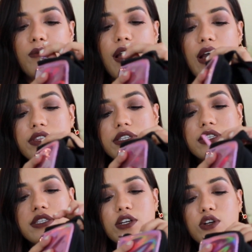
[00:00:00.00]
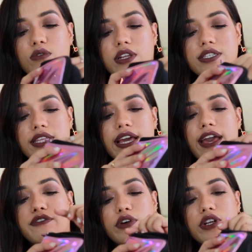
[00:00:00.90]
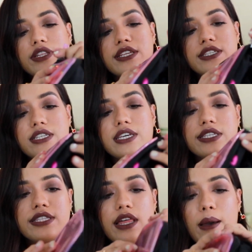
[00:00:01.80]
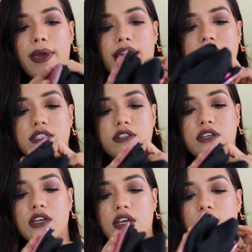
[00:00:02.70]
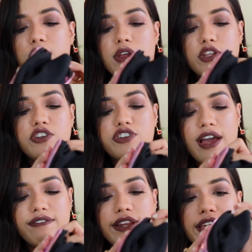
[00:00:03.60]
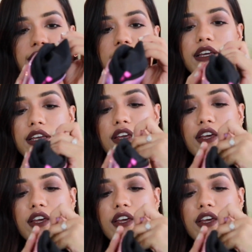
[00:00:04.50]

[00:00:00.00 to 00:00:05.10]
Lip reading: Wow, this is the coolest thing ever. This is the best when you're traveling.